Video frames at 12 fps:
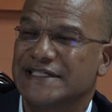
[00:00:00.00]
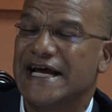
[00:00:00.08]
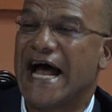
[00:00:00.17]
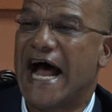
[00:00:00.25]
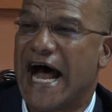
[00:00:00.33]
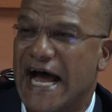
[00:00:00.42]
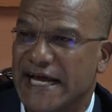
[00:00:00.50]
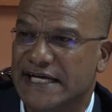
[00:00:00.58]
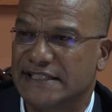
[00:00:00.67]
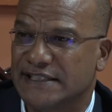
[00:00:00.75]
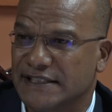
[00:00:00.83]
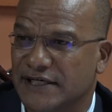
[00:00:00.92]
the
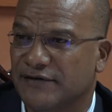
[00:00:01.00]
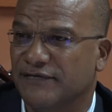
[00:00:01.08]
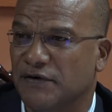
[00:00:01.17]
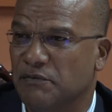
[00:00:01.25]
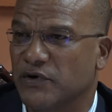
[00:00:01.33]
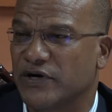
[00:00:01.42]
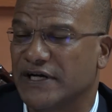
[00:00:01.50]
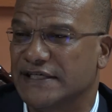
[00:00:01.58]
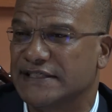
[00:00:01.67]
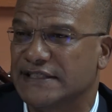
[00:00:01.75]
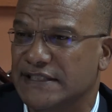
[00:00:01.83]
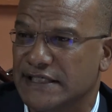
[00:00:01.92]
highest year for
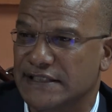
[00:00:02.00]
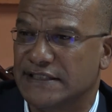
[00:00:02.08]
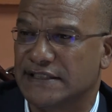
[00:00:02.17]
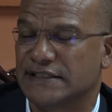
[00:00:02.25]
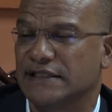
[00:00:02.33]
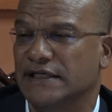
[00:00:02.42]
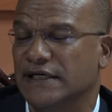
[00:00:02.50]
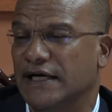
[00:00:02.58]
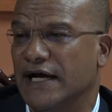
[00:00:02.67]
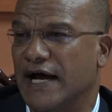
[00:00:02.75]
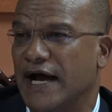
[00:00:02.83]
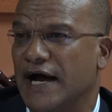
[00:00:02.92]
murders since
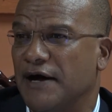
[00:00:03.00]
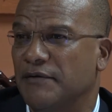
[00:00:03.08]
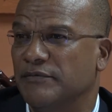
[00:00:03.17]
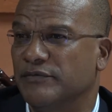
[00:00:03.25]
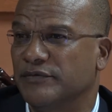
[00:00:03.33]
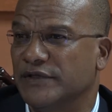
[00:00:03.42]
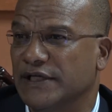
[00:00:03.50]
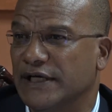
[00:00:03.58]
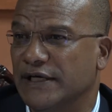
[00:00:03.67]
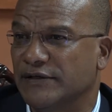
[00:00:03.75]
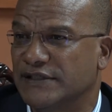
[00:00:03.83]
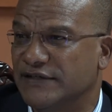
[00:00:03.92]

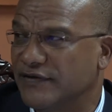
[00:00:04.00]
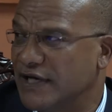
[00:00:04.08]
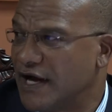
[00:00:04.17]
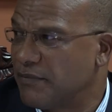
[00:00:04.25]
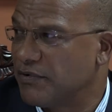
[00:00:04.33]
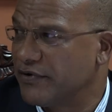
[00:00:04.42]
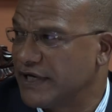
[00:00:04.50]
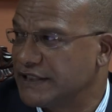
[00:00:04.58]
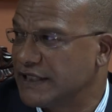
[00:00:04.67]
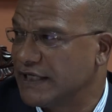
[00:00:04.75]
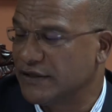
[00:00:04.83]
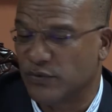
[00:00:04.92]
the Tivoli
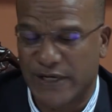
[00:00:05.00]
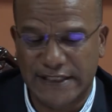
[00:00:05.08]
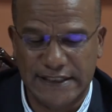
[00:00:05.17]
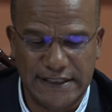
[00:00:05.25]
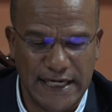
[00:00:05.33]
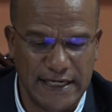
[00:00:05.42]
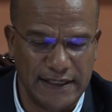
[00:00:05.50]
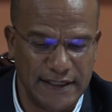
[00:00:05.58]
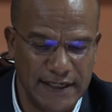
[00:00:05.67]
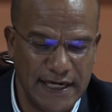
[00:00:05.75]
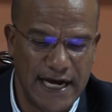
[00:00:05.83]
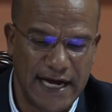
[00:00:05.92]
operation in 2010.
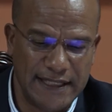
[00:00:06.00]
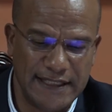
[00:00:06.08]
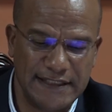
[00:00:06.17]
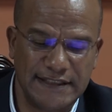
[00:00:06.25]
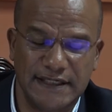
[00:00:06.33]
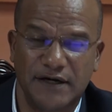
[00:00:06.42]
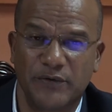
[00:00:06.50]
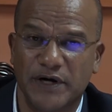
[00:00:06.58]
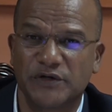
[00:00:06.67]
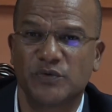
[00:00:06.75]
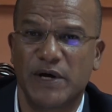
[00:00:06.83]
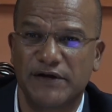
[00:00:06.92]
And this year we're
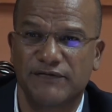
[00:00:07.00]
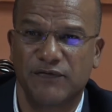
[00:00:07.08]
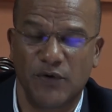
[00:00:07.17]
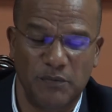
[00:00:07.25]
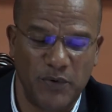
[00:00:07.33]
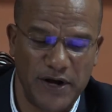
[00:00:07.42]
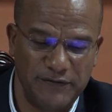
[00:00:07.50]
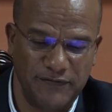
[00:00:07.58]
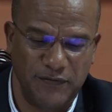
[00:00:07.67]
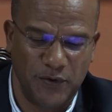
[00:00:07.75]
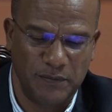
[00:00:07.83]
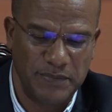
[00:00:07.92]

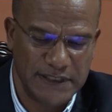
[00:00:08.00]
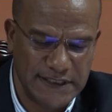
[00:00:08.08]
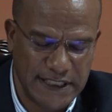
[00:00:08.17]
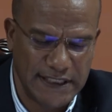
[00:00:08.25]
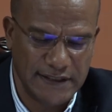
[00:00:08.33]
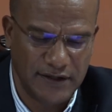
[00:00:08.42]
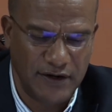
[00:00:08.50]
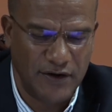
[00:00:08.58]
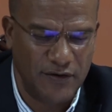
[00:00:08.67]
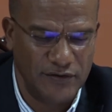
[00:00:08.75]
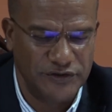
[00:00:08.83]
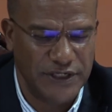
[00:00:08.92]
24.4%, or
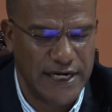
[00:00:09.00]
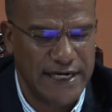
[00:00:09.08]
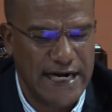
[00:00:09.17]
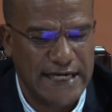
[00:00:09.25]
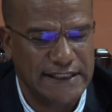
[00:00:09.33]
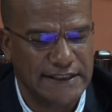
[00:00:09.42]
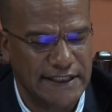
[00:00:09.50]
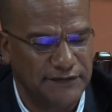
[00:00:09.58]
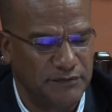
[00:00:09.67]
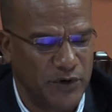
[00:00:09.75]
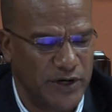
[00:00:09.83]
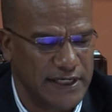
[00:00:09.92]

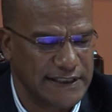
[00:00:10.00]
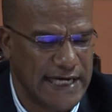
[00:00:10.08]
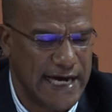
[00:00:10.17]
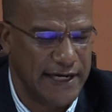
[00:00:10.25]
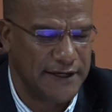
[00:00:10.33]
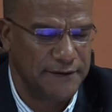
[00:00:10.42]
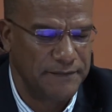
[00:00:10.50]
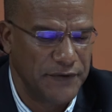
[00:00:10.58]
197 murders higher.